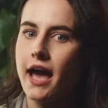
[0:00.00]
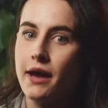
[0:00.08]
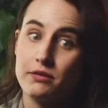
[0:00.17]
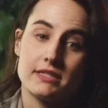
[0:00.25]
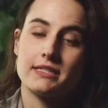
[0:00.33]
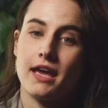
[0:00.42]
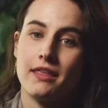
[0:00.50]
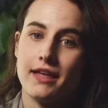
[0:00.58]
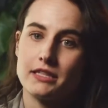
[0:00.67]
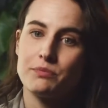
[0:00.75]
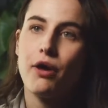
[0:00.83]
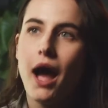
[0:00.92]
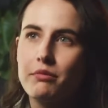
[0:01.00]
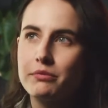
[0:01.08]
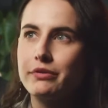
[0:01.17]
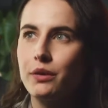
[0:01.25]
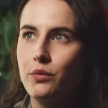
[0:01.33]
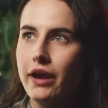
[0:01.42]
I would say that's
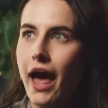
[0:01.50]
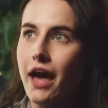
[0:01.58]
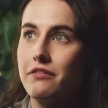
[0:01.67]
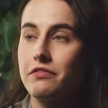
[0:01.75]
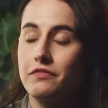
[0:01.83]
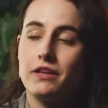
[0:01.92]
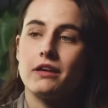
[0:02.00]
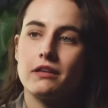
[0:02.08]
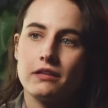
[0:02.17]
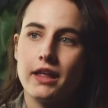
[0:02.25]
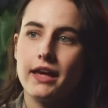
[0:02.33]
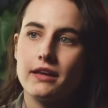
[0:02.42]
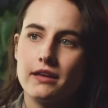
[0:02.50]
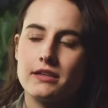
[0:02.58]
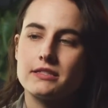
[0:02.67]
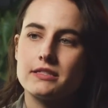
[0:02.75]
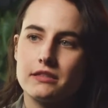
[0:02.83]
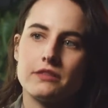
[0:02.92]
probably what I feel like
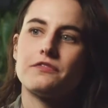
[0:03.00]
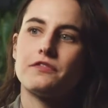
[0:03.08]
is the